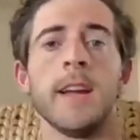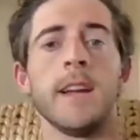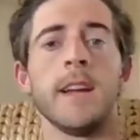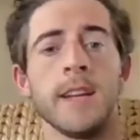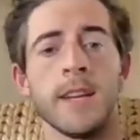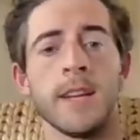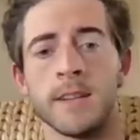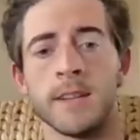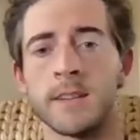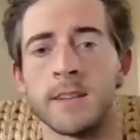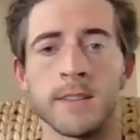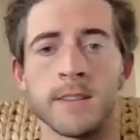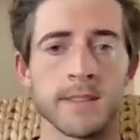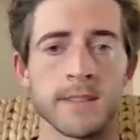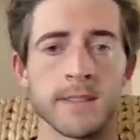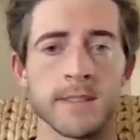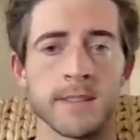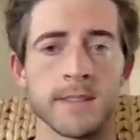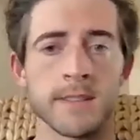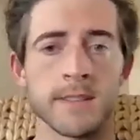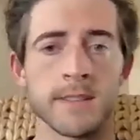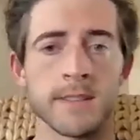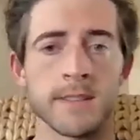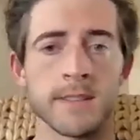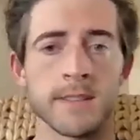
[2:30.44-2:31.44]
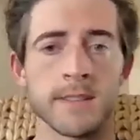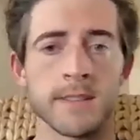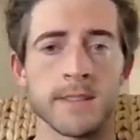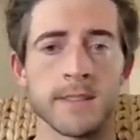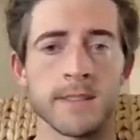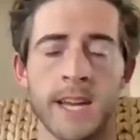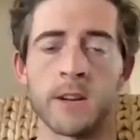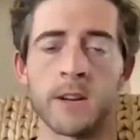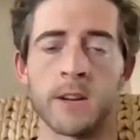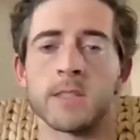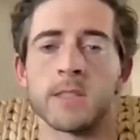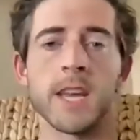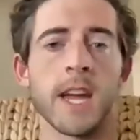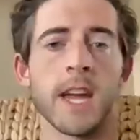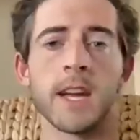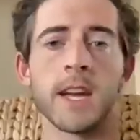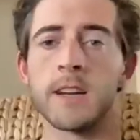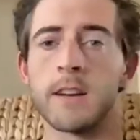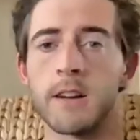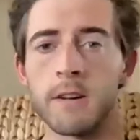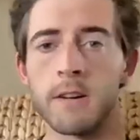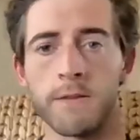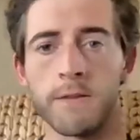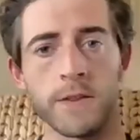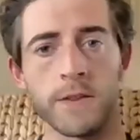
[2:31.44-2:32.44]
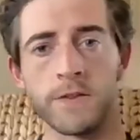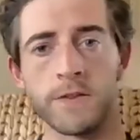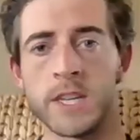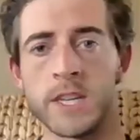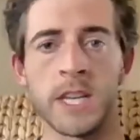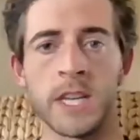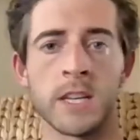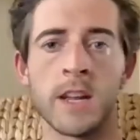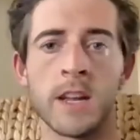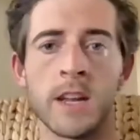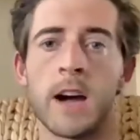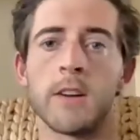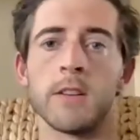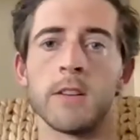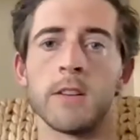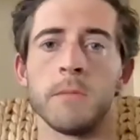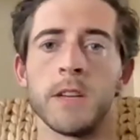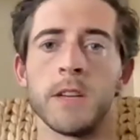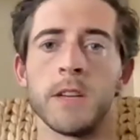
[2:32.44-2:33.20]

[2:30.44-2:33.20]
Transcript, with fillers: in San Jose, a, a fifteen dollar minimum